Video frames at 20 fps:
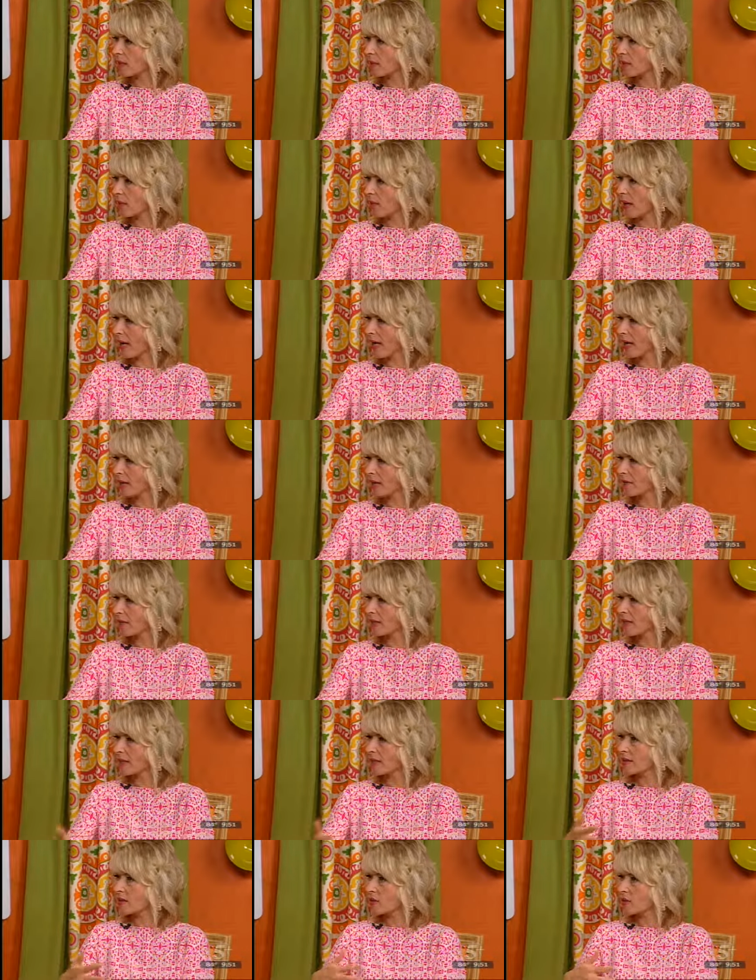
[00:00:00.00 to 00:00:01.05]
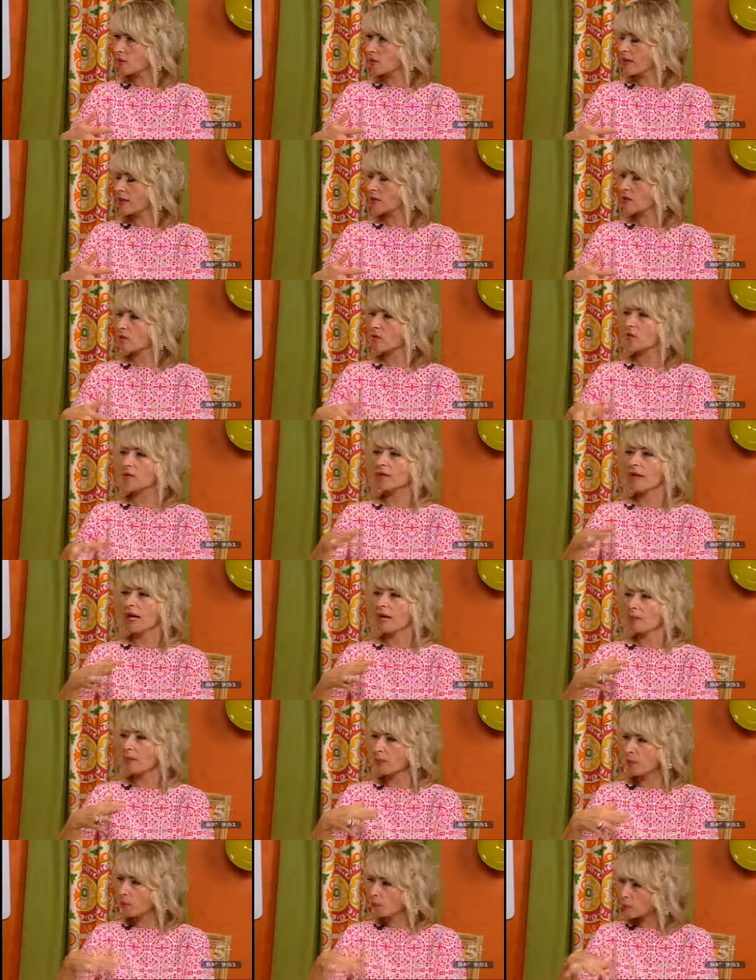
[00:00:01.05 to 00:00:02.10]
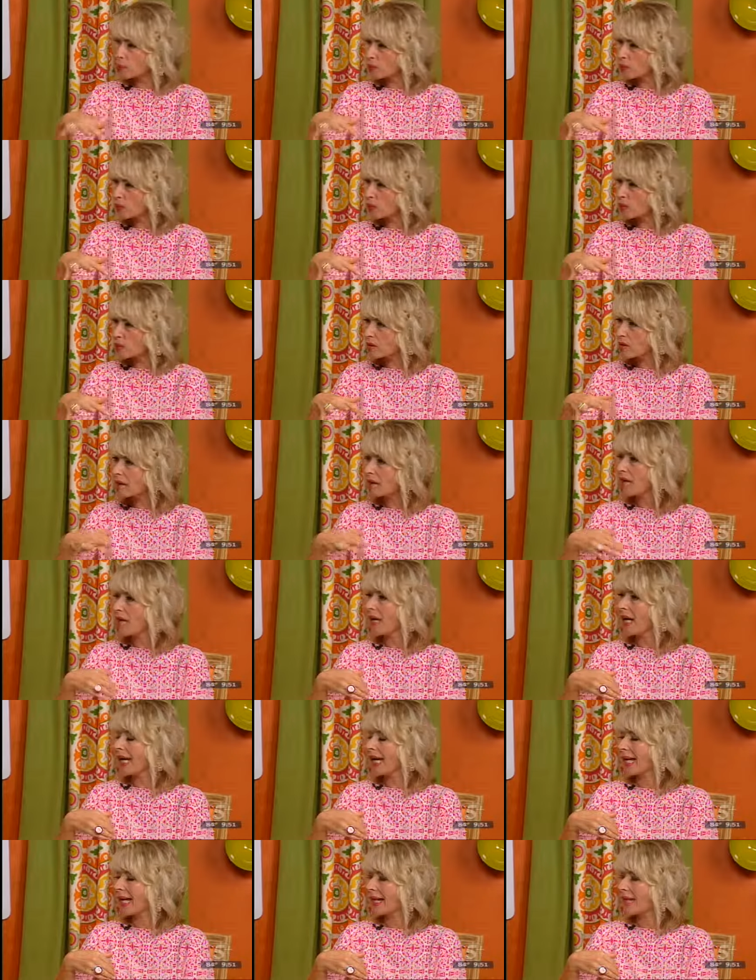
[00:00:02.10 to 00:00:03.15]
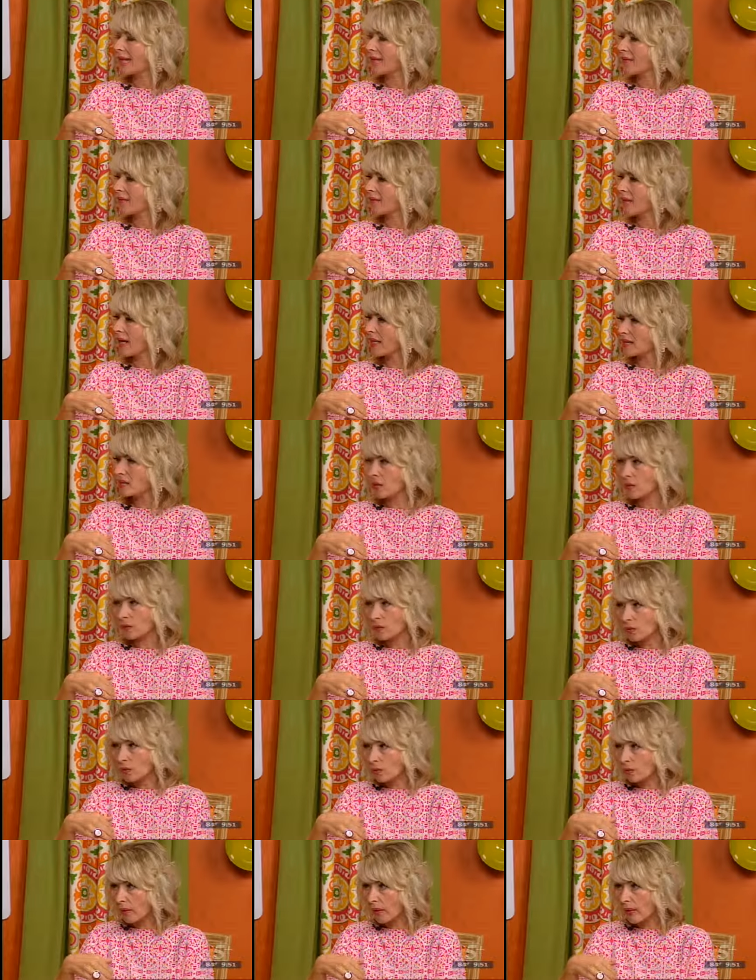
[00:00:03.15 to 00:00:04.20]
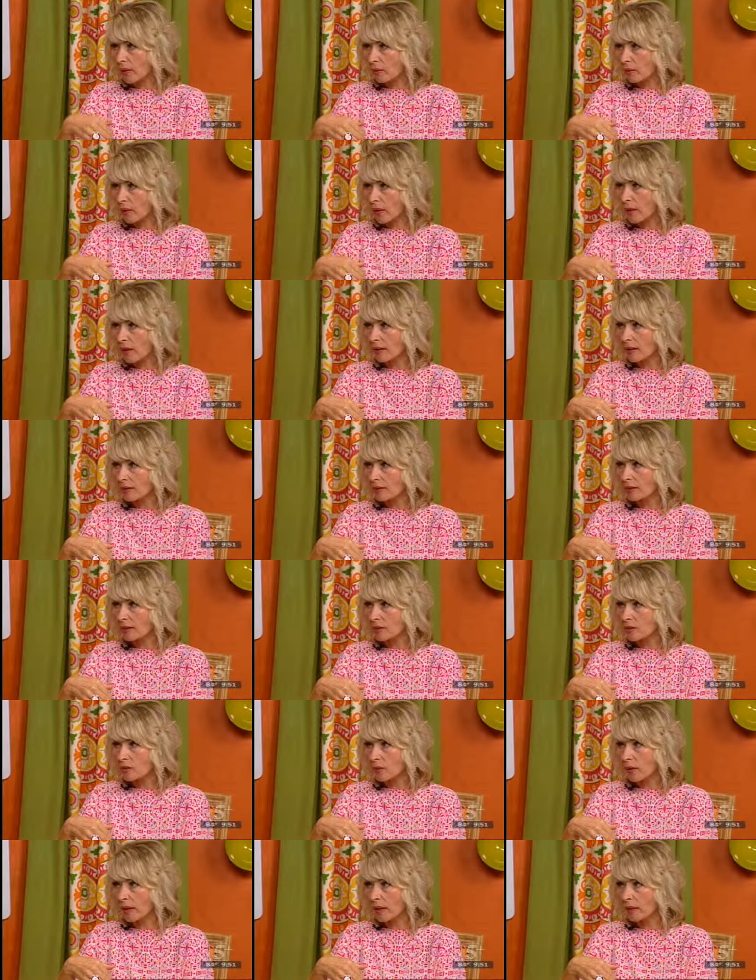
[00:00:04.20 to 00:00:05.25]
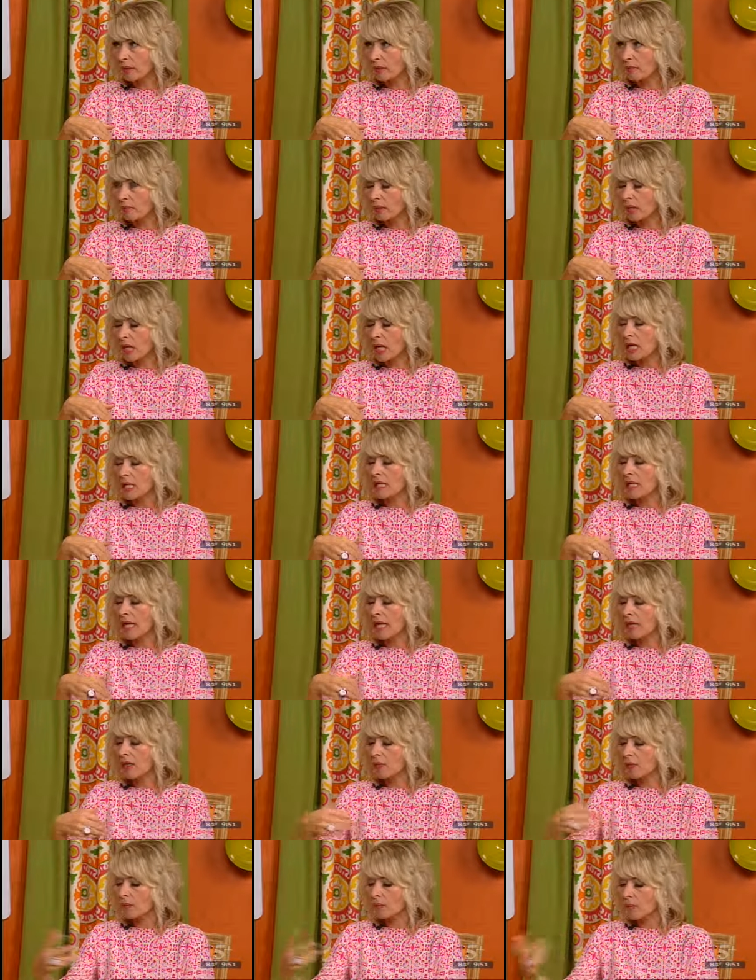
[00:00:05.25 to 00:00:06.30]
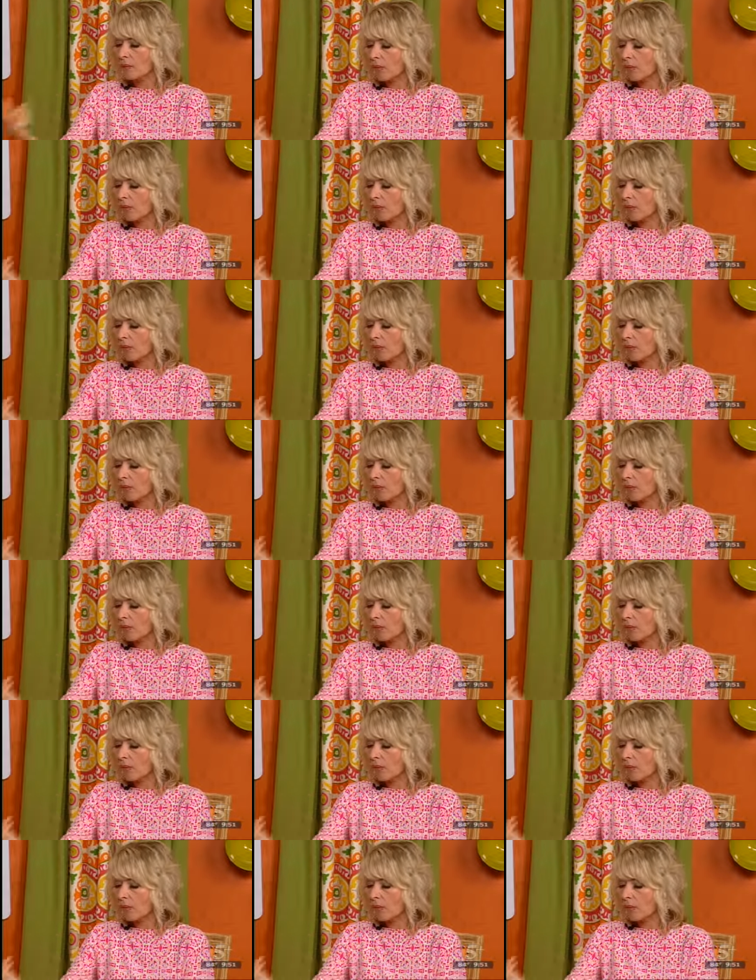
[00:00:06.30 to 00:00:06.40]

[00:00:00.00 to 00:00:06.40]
people have situations where they have pools, and that's a great product as well. Sure now, is.